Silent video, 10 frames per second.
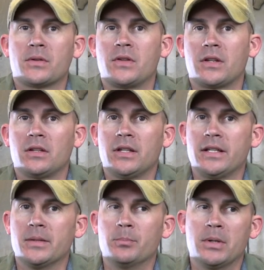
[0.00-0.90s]

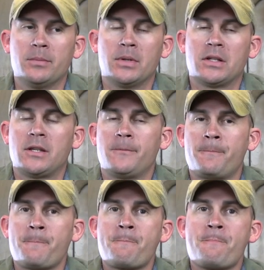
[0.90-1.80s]
Articulated Butt Monkey.
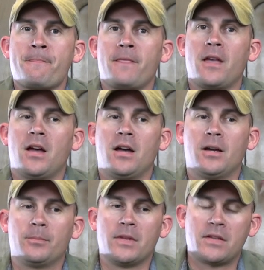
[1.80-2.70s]

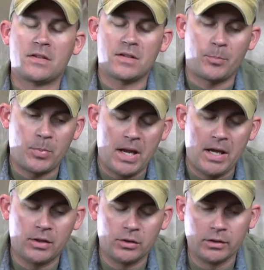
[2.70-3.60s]
Um, this is a
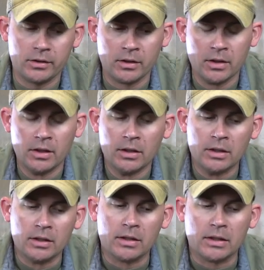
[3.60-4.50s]
pattern
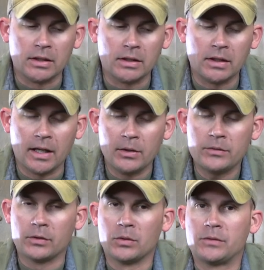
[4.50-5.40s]
that I
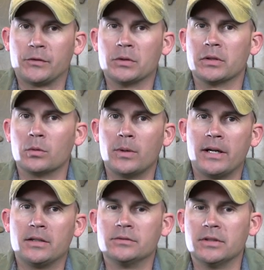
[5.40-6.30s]
overlooked for a little
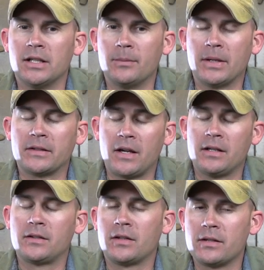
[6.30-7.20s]
while. Um, I
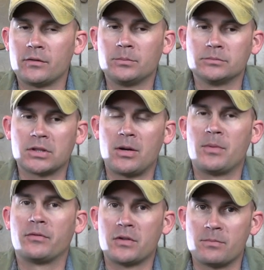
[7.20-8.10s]
tied a ton of them, caught
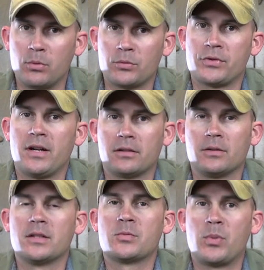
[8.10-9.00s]
my first bull trout
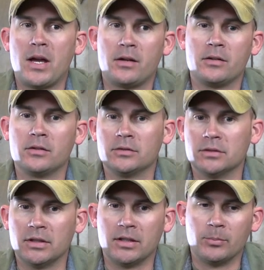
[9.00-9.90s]
on this pattern
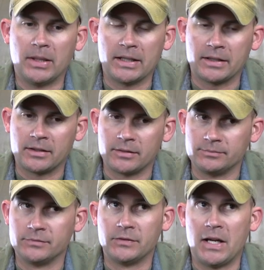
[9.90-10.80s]
uh, back
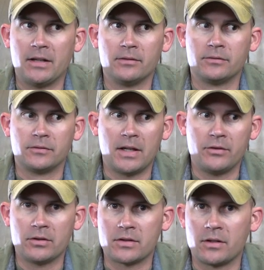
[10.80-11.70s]
five
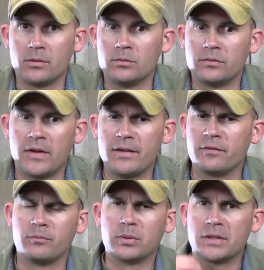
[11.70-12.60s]
five years ago, five
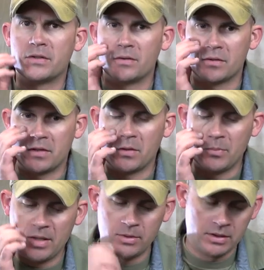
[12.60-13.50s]
plus years ago
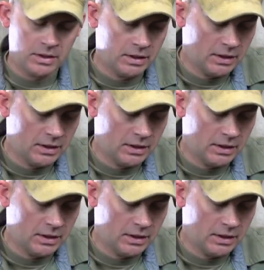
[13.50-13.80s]
maybe.